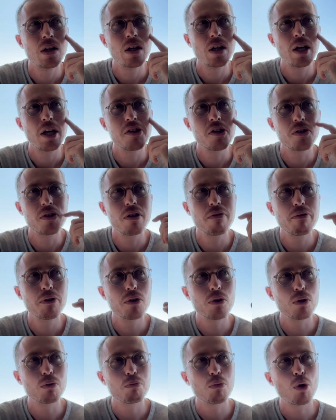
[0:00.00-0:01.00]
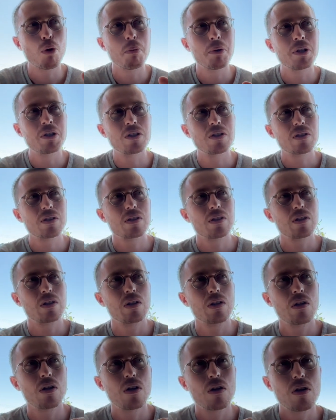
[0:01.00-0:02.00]
in the difficult moments,
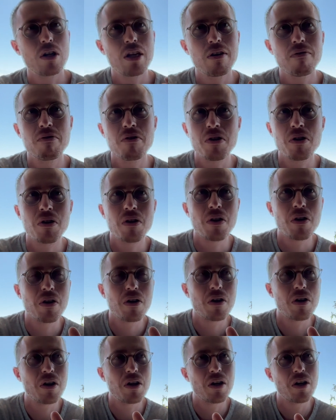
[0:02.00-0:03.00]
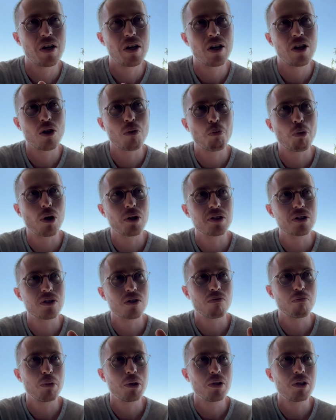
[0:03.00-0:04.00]
even in the process
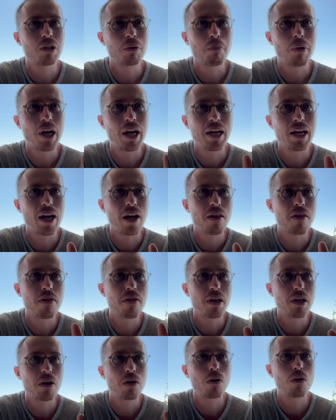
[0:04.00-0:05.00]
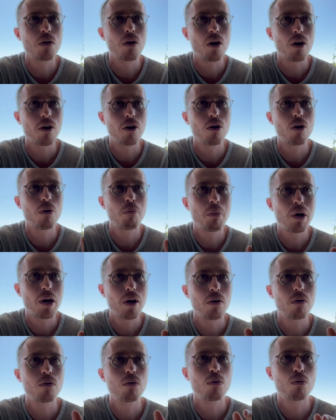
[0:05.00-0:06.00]
of building Mind, I think a lot
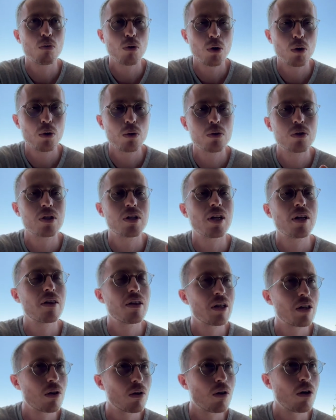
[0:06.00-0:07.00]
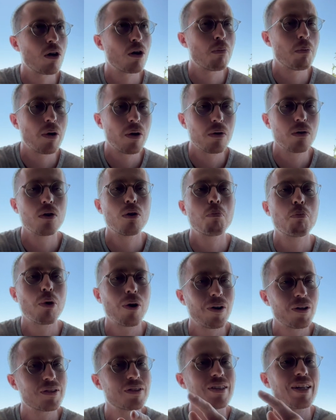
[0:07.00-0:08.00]
about Rose, and I think a lot about the
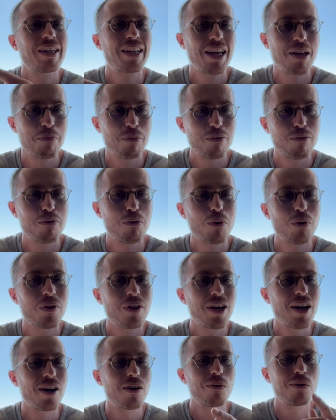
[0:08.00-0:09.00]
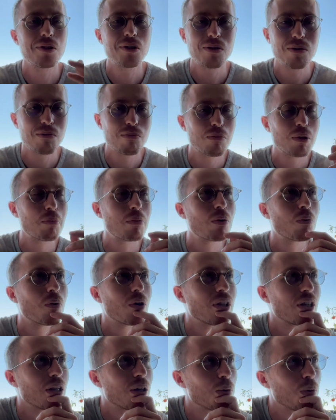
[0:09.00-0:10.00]
products that came before that, which maybe
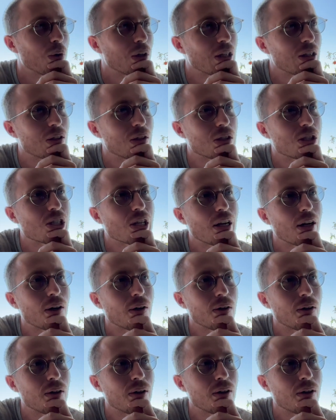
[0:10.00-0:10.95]
one day we'll get to share,